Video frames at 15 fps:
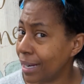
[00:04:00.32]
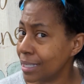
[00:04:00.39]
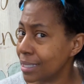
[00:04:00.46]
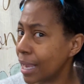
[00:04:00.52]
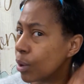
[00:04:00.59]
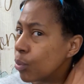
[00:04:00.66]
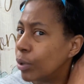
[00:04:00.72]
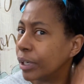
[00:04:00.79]
is
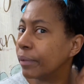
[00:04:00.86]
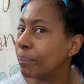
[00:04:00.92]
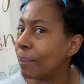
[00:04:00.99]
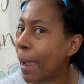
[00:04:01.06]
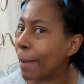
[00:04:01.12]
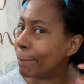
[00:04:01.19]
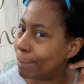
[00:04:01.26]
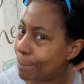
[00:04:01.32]
like one of
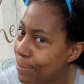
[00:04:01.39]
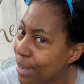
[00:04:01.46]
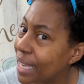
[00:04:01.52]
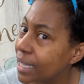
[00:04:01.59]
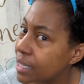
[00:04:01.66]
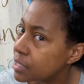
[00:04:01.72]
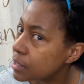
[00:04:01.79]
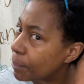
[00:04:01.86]
my
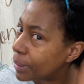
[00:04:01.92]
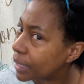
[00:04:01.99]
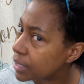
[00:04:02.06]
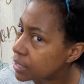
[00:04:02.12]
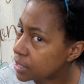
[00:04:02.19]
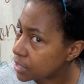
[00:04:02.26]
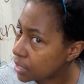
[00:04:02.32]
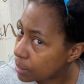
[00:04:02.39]

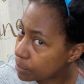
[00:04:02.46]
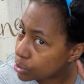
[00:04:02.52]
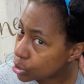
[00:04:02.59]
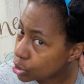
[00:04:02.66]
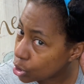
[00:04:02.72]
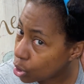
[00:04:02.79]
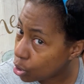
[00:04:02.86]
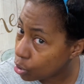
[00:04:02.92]
biggest tips.
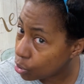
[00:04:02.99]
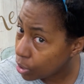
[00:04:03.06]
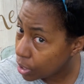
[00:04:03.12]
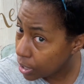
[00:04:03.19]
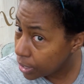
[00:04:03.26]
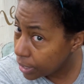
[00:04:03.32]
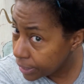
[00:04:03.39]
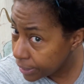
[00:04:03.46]
So
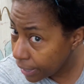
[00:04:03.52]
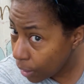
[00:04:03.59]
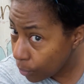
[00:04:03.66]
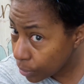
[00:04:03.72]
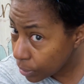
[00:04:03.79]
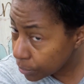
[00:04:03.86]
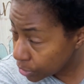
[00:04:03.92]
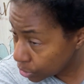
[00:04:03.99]
now
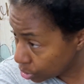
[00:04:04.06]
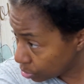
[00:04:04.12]
what I'm gonna do